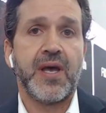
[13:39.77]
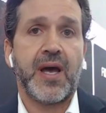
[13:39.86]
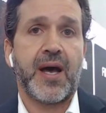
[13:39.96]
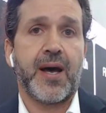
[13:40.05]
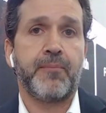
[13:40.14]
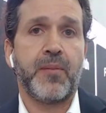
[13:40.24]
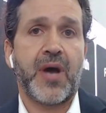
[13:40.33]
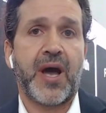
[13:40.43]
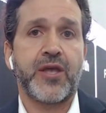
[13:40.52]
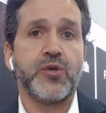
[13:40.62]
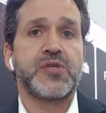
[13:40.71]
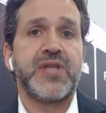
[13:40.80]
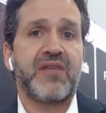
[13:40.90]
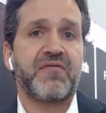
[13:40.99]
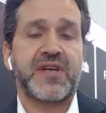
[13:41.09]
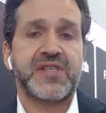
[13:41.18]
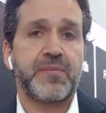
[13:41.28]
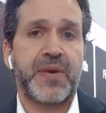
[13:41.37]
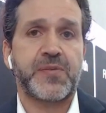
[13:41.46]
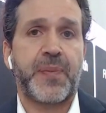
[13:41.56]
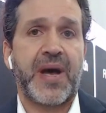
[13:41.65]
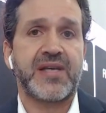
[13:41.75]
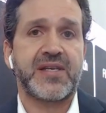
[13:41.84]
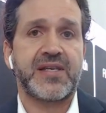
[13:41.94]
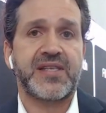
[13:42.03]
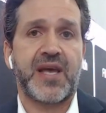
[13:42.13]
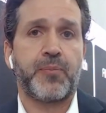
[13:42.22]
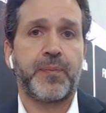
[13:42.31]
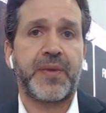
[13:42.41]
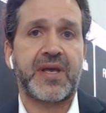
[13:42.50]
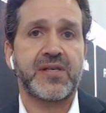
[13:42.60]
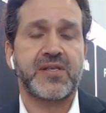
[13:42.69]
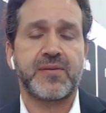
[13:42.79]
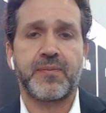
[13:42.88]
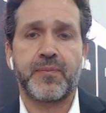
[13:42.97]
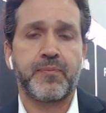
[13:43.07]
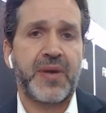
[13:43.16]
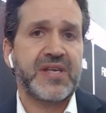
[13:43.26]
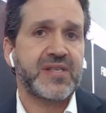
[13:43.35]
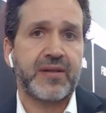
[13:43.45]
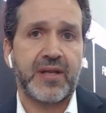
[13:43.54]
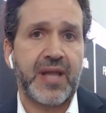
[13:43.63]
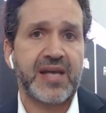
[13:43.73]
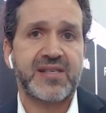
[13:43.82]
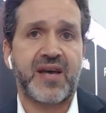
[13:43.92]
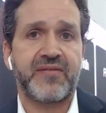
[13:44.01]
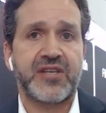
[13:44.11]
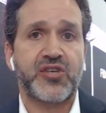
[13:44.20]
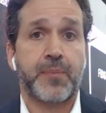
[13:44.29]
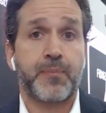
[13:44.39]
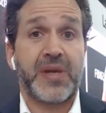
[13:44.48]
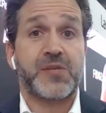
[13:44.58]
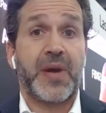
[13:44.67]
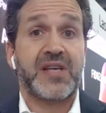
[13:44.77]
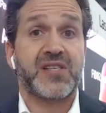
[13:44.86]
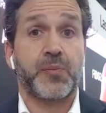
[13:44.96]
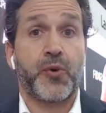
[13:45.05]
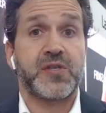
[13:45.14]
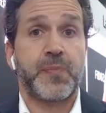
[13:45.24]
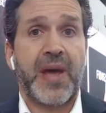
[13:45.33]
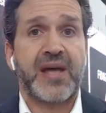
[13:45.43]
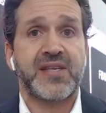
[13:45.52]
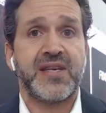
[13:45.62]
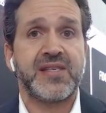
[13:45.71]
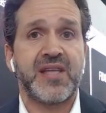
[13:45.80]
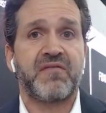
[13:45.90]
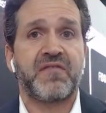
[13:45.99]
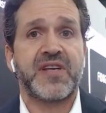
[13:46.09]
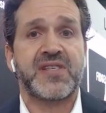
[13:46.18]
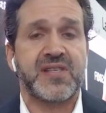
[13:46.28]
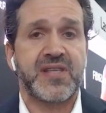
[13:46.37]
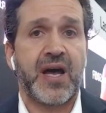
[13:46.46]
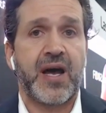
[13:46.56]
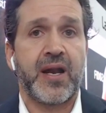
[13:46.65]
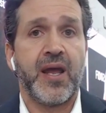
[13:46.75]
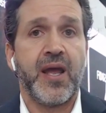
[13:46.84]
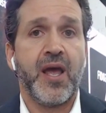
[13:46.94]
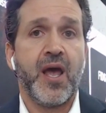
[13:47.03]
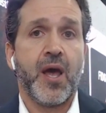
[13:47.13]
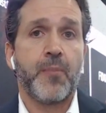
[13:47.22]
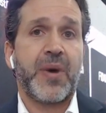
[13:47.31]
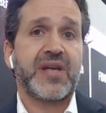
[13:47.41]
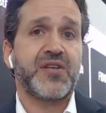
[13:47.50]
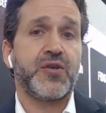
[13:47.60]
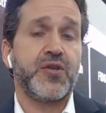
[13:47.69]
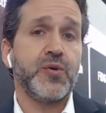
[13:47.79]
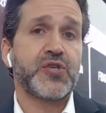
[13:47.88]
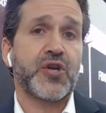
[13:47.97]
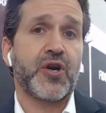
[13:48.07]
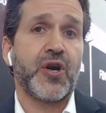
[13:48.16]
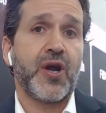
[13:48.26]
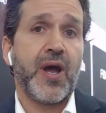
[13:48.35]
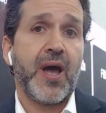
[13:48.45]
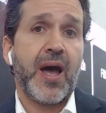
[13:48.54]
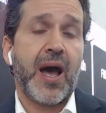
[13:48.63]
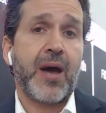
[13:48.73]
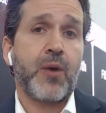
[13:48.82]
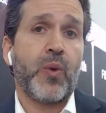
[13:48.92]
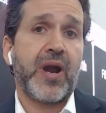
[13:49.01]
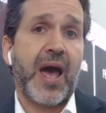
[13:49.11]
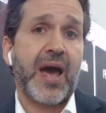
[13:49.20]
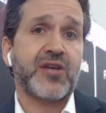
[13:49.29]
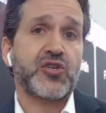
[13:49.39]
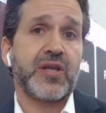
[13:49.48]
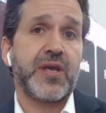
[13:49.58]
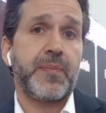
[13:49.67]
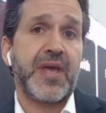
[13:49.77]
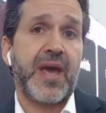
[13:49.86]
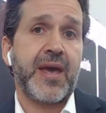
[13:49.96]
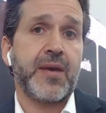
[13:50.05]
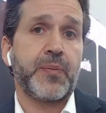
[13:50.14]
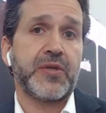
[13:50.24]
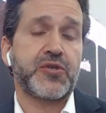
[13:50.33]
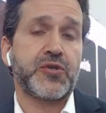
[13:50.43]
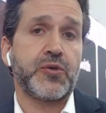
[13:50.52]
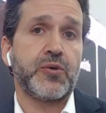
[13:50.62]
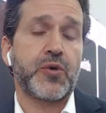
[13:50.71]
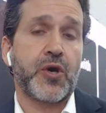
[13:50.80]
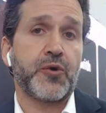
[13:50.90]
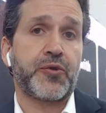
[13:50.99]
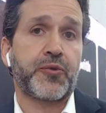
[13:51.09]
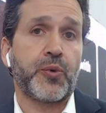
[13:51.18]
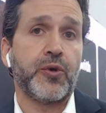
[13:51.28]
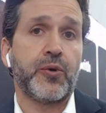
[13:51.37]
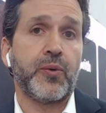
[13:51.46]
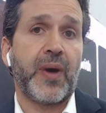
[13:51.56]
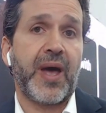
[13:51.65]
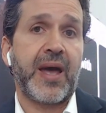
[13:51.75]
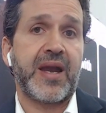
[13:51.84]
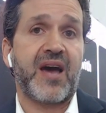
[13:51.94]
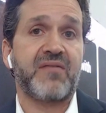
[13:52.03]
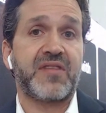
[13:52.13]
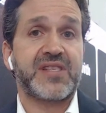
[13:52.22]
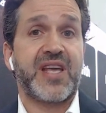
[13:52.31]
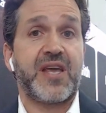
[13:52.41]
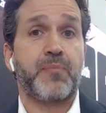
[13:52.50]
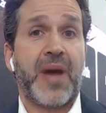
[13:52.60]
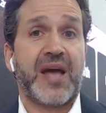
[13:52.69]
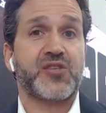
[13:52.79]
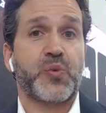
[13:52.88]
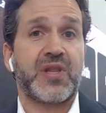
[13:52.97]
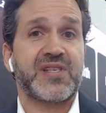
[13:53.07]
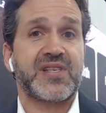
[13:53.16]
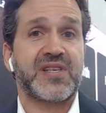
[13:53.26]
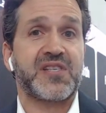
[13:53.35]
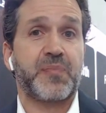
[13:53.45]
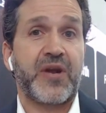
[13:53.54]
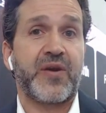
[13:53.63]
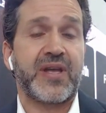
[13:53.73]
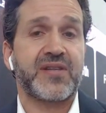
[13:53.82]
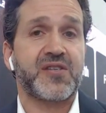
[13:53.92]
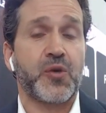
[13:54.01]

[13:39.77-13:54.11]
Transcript: I use Netflix and Best Buy as an example because based on the last time I checked, Best Buy supports passkeys, Netflix does not. But as a user, I want to actually be able to go through and have the same passwordless experience.